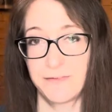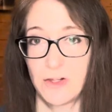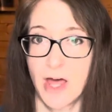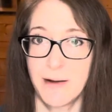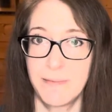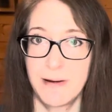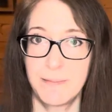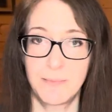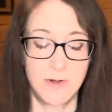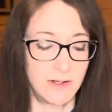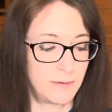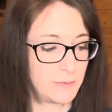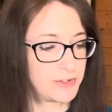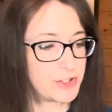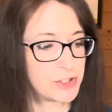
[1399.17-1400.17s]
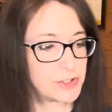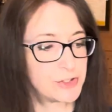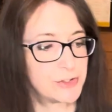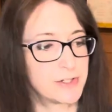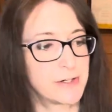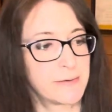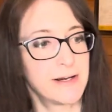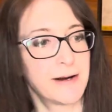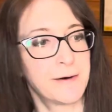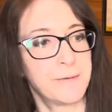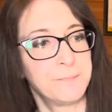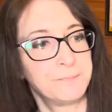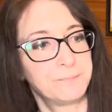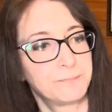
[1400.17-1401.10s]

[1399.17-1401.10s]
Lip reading: a lot of people, which I'll show you here.